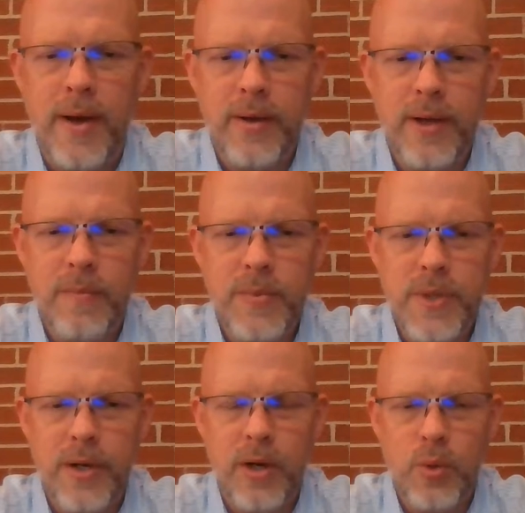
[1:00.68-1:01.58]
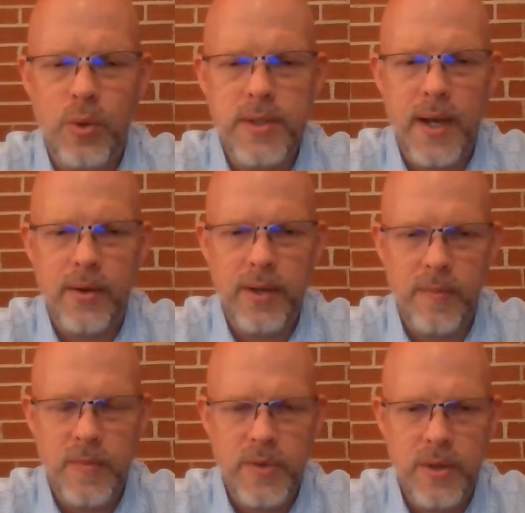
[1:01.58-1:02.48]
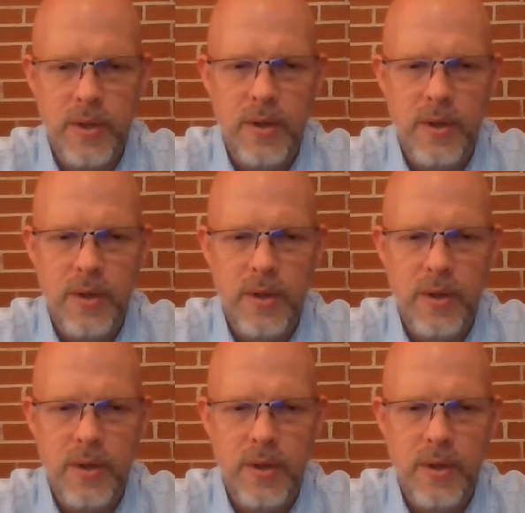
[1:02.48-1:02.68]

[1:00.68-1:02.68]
outcomes and our course outcomes.